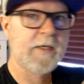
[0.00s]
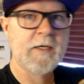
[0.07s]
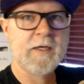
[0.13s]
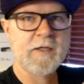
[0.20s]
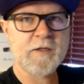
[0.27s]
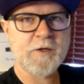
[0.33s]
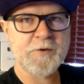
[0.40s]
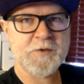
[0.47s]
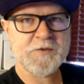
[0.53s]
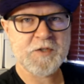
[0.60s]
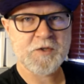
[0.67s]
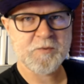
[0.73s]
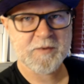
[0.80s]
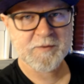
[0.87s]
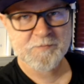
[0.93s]
Hello
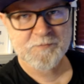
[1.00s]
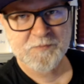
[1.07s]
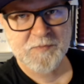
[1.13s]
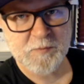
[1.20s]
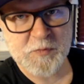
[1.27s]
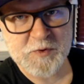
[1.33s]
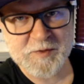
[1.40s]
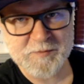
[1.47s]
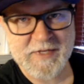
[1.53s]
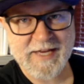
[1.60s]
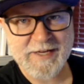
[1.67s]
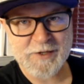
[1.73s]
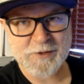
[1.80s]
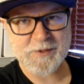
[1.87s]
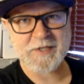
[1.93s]
YouTube, Bookham
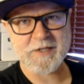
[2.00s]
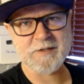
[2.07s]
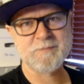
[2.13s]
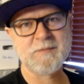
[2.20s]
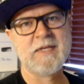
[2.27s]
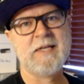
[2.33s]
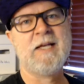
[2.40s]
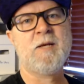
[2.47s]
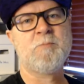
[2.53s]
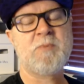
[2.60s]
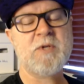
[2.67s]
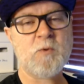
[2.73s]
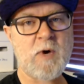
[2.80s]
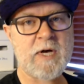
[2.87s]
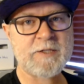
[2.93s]
Dano here.
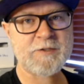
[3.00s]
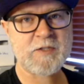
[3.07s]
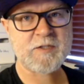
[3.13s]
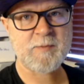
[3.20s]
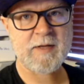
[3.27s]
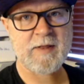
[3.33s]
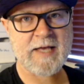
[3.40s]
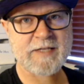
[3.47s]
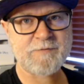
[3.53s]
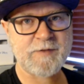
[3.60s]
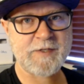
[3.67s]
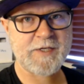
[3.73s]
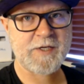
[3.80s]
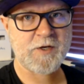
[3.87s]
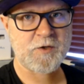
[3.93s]
Been a while since my last
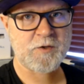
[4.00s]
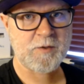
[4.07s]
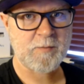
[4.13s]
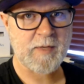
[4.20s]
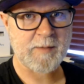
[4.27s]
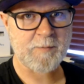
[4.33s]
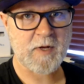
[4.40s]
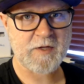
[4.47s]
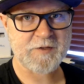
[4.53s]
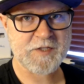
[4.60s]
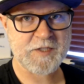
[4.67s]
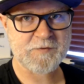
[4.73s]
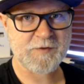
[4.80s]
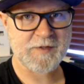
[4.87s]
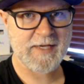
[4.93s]
video, my
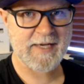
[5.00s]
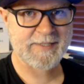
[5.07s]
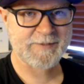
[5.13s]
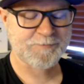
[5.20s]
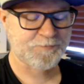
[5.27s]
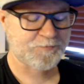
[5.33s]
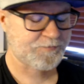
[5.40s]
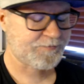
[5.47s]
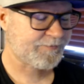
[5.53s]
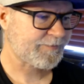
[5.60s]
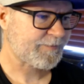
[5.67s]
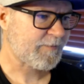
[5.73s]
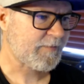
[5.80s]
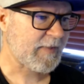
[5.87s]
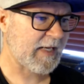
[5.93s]
apologies for that.
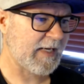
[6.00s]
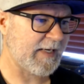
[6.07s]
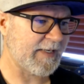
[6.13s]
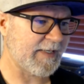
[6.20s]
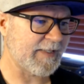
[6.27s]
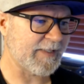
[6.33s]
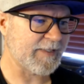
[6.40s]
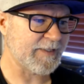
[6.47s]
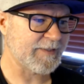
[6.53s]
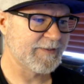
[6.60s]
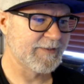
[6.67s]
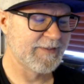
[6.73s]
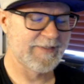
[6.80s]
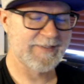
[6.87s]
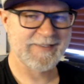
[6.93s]
But
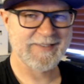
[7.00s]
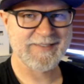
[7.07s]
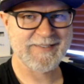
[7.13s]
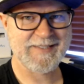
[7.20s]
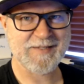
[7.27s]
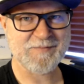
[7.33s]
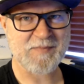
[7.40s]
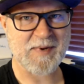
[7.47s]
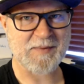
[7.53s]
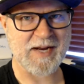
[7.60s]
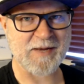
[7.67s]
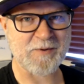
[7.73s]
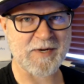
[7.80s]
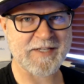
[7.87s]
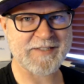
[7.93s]

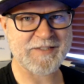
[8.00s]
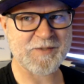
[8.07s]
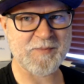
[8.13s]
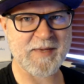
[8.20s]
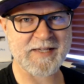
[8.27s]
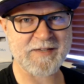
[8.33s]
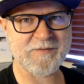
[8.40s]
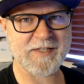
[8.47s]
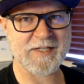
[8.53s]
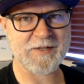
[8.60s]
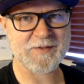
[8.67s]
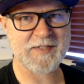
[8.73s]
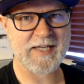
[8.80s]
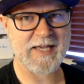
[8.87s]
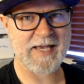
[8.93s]
I wanted to make a video
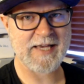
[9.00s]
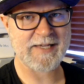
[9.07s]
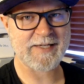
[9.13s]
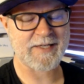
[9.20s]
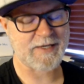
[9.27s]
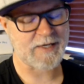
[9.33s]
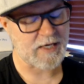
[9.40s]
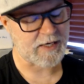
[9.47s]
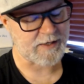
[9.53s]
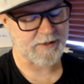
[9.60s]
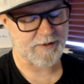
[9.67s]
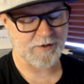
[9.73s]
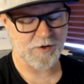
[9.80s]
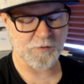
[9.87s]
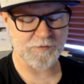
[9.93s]
today, and
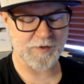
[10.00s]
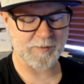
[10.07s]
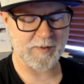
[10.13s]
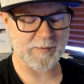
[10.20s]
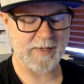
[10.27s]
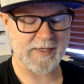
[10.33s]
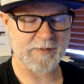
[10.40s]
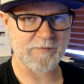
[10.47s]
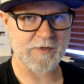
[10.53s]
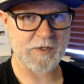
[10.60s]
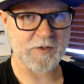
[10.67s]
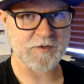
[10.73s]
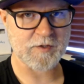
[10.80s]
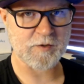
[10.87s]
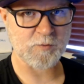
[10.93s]
hopefully I'll be making
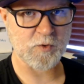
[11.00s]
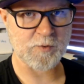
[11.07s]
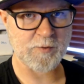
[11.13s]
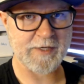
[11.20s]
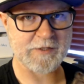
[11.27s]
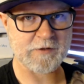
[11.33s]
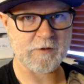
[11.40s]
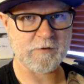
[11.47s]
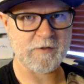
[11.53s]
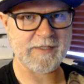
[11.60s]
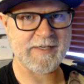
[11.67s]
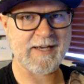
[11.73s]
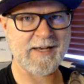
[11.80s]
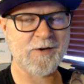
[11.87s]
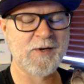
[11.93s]
videos a little more regularly
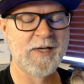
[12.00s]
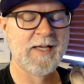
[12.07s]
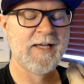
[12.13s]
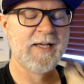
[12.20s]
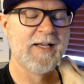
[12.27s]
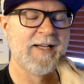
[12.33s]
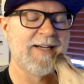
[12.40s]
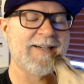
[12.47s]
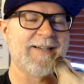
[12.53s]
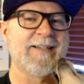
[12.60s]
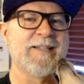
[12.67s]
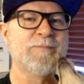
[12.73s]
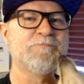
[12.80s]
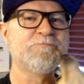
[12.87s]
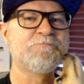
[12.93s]
now.
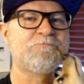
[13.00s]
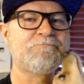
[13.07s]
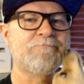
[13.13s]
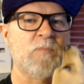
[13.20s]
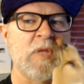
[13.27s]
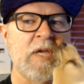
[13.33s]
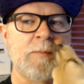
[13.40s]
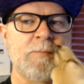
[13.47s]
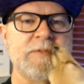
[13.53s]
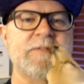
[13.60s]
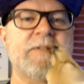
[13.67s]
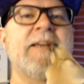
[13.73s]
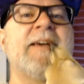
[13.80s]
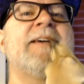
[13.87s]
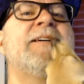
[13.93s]
But
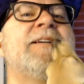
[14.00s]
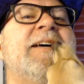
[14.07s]
today,